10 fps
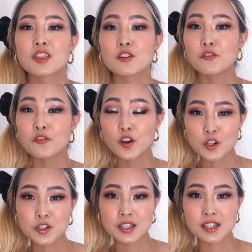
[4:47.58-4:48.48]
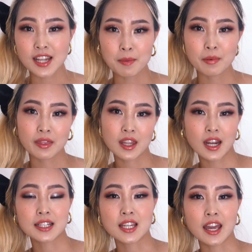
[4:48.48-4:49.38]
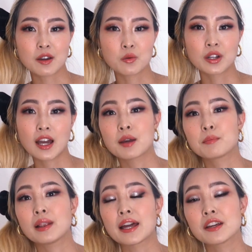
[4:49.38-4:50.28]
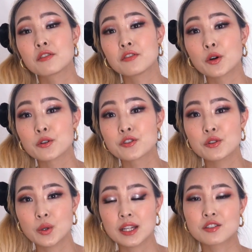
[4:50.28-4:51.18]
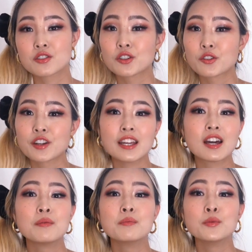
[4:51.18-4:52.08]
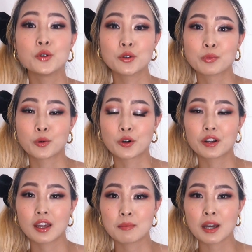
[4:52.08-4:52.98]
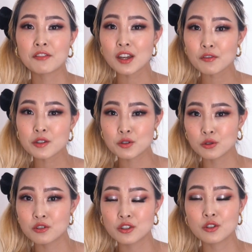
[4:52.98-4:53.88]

The first step that I take when I'm planning a photo shoot is to create a mood board, and my favorite tool to